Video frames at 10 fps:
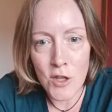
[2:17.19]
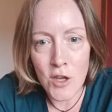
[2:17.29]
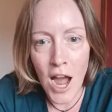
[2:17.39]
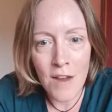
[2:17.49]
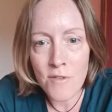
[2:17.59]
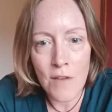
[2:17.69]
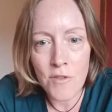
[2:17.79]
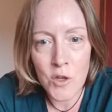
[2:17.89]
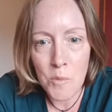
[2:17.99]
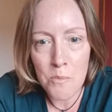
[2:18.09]
that I've never
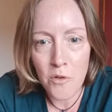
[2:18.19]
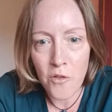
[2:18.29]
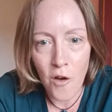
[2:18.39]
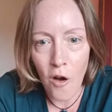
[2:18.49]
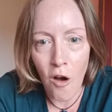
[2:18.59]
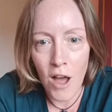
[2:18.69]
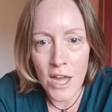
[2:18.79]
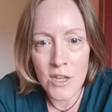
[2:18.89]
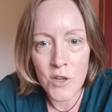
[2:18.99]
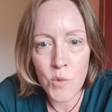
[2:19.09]
done before, and
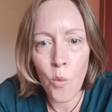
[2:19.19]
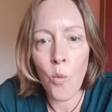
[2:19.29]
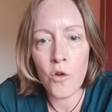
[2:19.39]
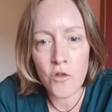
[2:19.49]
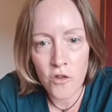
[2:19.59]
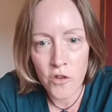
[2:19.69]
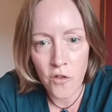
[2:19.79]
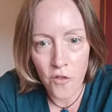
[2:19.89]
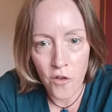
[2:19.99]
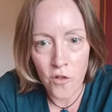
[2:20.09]
it's
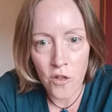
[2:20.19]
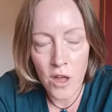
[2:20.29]
wonderful.